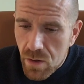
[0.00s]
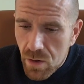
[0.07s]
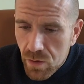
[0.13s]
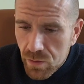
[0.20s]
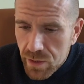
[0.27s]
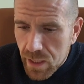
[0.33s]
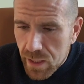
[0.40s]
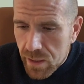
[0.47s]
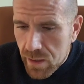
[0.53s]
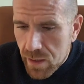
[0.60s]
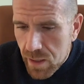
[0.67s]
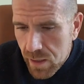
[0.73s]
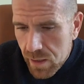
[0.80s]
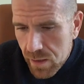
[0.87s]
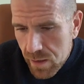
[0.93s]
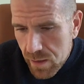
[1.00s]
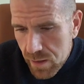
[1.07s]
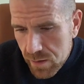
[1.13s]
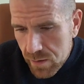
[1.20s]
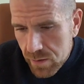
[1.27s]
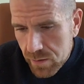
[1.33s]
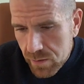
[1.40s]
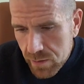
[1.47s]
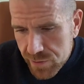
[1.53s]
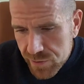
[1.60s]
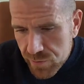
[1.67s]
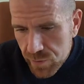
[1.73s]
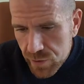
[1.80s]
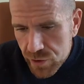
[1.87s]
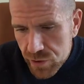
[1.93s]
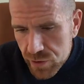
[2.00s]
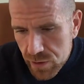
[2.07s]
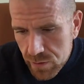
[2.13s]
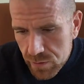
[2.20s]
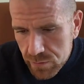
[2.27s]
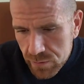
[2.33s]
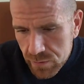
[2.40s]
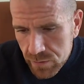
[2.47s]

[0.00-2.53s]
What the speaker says: Okay. Next question.